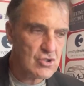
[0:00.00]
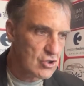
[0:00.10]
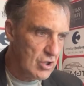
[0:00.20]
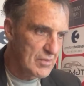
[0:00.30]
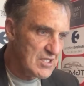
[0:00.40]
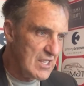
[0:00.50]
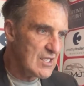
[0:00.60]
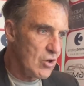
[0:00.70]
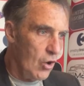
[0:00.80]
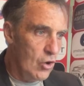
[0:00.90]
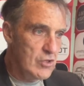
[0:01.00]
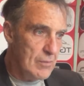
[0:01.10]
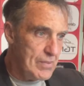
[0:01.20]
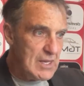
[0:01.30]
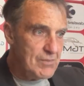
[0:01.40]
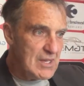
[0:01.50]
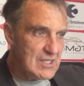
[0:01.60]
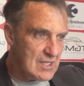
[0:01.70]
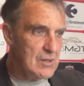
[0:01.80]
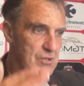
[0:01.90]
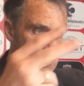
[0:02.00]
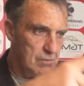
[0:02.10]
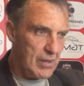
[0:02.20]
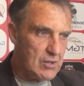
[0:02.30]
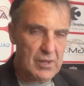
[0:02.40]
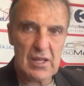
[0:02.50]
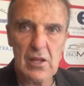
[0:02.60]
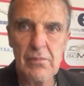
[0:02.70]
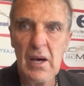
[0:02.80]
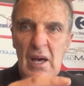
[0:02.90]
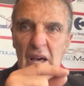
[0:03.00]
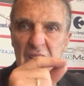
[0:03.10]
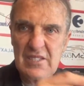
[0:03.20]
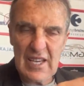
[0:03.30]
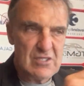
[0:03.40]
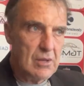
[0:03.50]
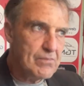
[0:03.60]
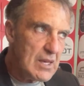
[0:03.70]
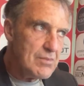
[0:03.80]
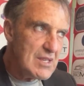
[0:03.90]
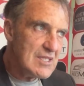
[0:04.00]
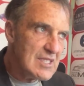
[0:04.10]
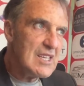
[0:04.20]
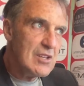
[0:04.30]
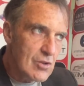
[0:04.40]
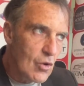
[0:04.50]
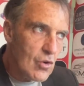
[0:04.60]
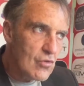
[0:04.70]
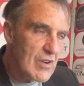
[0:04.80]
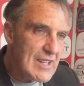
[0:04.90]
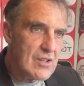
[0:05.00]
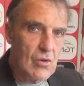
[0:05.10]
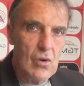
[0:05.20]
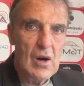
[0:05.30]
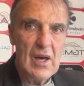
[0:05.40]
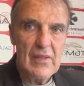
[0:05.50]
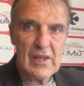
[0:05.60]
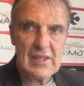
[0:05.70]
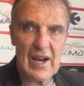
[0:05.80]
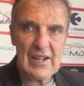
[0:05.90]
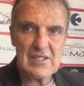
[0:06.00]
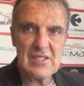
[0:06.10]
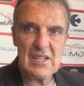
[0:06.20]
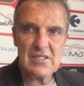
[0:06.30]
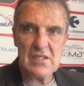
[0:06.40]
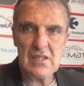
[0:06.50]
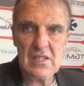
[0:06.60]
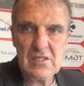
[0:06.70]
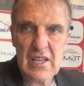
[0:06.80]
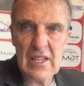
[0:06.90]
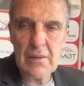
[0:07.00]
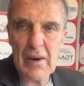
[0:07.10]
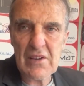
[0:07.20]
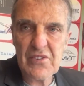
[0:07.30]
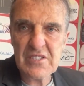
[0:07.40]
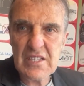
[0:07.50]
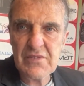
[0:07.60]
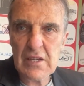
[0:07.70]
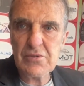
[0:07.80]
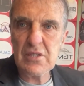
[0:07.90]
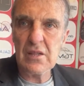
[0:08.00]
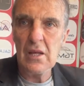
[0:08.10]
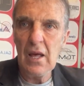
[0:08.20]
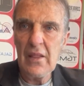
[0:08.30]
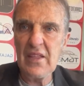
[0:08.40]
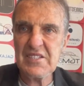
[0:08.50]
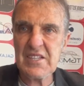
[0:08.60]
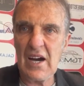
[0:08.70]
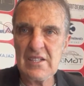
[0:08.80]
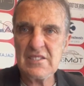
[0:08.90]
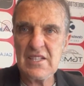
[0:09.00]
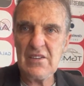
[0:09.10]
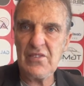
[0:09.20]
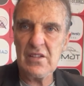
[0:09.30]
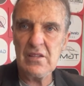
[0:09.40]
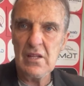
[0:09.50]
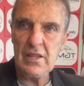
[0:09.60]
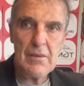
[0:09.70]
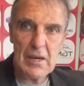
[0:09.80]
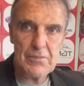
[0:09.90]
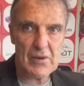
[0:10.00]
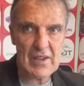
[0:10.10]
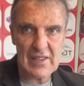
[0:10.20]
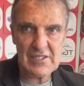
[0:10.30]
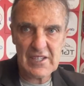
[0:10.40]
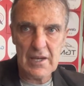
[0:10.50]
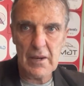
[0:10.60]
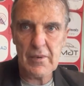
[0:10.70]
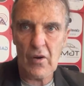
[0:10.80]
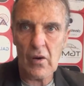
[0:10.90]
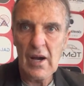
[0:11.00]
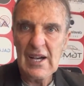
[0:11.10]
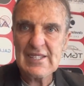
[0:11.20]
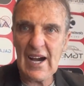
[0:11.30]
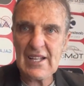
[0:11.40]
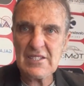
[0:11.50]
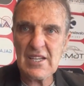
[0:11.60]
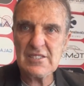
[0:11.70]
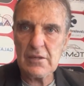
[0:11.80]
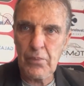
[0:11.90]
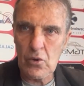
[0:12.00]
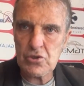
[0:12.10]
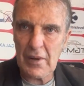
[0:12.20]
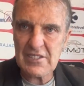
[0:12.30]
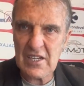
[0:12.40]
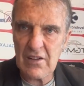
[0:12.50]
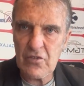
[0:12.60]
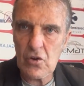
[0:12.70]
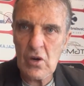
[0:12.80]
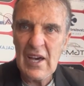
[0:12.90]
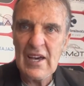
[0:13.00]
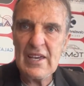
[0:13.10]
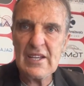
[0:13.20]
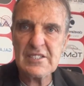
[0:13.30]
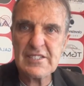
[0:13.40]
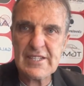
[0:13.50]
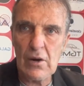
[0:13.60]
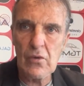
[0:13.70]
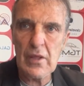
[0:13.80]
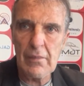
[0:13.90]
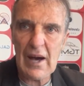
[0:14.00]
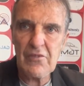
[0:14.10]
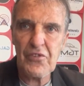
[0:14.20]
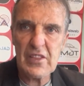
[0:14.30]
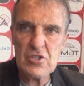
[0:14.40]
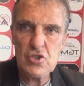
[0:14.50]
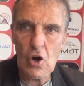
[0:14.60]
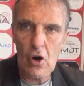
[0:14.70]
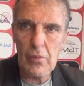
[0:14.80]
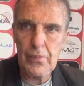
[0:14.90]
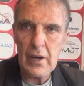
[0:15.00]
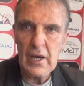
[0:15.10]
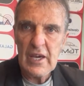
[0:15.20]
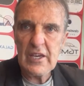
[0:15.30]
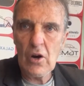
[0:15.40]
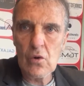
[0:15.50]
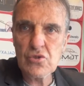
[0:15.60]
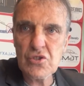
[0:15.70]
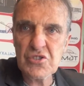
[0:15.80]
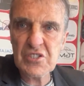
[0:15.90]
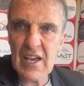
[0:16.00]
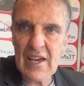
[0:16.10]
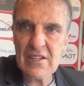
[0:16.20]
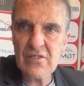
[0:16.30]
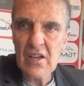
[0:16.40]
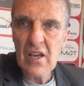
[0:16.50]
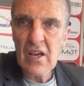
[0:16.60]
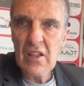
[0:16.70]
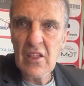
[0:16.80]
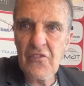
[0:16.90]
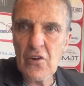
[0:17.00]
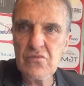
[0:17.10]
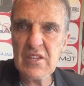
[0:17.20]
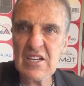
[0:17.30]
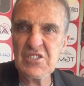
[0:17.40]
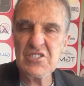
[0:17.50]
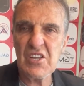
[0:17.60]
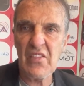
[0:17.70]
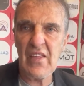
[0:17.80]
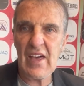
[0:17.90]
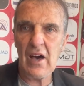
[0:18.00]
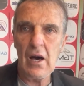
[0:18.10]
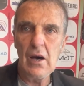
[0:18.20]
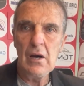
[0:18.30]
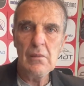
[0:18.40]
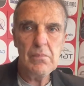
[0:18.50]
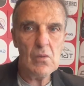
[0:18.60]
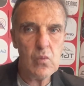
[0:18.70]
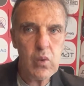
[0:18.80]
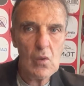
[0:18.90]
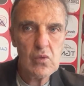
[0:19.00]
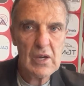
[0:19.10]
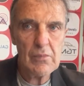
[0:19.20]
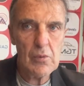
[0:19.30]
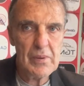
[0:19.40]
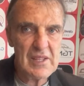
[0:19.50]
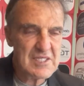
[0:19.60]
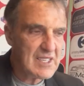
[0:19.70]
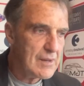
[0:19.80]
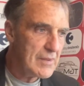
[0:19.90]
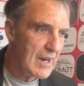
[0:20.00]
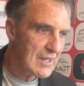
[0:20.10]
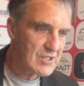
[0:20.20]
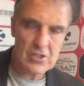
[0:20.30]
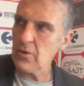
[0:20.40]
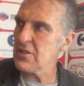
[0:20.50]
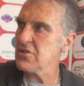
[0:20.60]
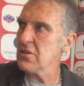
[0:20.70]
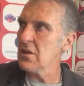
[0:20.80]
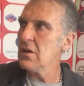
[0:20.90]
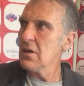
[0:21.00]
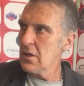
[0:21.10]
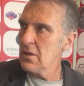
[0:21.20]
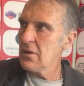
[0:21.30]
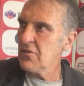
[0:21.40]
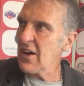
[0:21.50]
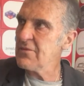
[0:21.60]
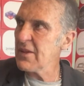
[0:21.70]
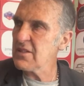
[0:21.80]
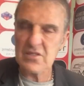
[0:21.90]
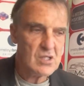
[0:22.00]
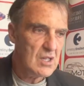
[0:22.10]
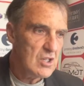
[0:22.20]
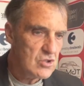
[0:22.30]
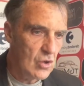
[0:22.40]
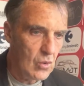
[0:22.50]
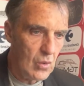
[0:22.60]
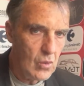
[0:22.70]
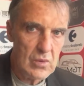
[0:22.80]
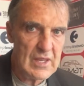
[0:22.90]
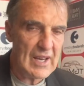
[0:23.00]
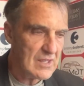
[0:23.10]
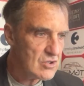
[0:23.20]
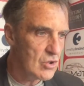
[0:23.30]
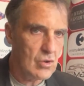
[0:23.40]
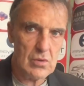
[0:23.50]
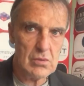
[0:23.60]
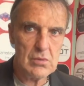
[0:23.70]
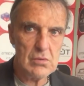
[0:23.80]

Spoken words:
so somebody says on the BBC, which is in bed with the club, says in the BBC local radio that Carrick says that he's getting the backing for Steve Gibson. This guy, Stephen, they might be right, this guy might be wrong. Carrick says in a post-match interview, he is still the man for the job. He also says the foundations are there. But will Gibbo be the same? He asks the question. 5 minutes. So, yeah, so